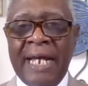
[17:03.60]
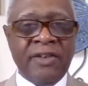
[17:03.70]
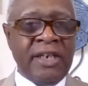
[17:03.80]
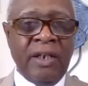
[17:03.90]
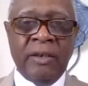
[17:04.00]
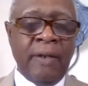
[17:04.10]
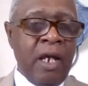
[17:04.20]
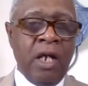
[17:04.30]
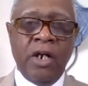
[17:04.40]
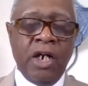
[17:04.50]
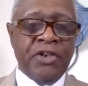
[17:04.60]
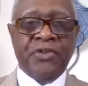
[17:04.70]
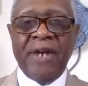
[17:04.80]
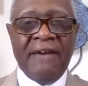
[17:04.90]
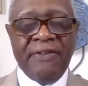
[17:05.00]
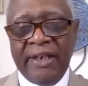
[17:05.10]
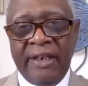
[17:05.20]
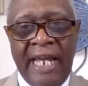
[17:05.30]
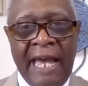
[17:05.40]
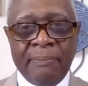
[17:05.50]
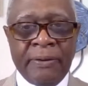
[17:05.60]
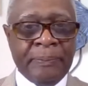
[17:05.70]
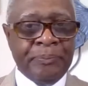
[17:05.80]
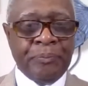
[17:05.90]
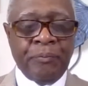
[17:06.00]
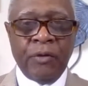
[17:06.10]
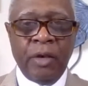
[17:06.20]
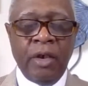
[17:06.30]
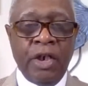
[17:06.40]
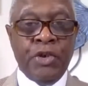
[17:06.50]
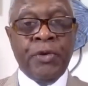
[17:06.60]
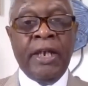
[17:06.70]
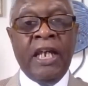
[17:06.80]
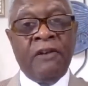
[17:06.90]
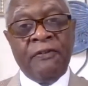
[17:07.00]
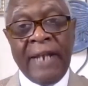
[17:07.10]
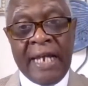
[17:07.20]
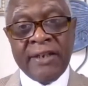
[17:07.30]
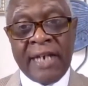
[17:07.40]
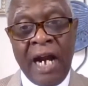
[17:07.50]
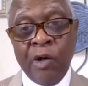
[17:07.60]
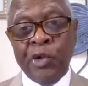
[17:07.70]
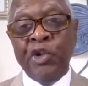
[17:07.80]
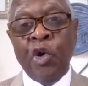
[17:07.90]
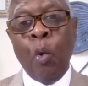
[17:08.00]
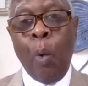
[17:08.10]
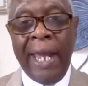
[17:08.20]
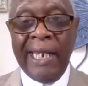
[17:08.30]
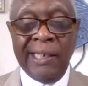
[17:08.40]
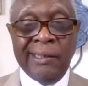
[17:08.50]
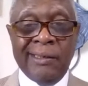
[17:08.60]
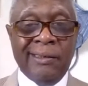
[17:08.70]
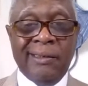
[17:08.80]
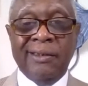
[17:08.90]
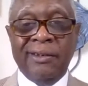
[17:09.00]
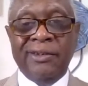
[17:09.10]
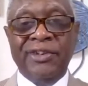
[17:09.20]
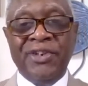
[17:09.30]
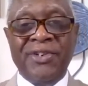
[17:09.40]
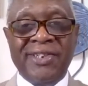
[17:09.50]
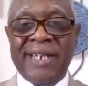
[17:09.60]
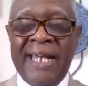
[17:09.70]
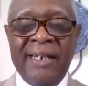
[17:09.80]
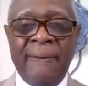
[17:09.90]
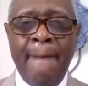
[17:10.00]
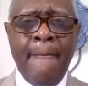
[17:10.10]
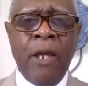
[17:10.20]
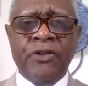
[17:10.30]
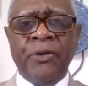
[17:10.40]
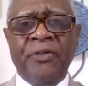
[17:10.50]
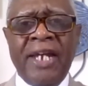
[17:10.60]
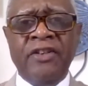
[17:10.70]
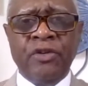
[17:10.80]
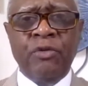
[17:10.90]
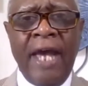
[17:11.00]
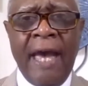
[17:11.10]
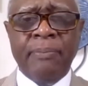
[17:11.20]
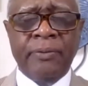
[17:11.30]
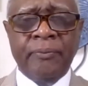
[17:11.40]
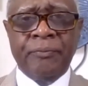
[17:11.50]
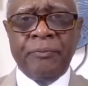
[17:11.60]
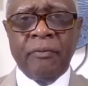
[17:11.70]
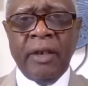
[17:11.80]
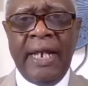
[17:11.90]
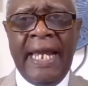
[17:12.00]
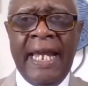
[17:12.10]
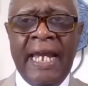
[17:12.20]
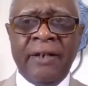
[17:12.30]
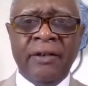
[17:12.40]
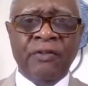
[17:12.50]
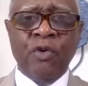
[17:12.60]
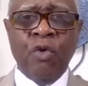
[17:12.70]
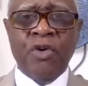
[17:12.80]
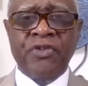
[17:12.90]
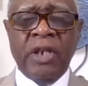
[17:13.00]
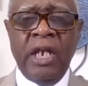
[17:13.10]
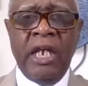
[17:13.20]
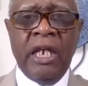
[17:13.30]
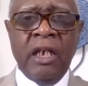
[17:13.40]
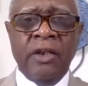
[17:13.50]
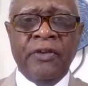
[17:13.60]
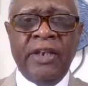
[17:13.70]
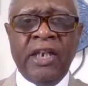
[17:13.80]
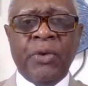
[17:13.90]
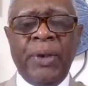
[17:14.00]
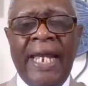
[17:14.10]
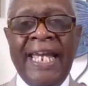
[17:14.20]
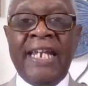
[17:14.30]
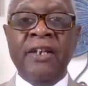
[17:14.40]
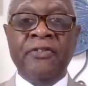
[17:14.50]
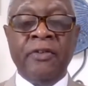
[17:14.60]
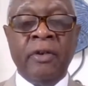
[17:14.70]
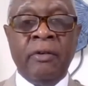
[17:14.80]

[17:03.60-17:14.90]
chain. Traffic can happen. You could get a flat tire on your way to your site. So things do happen. And of course, the creative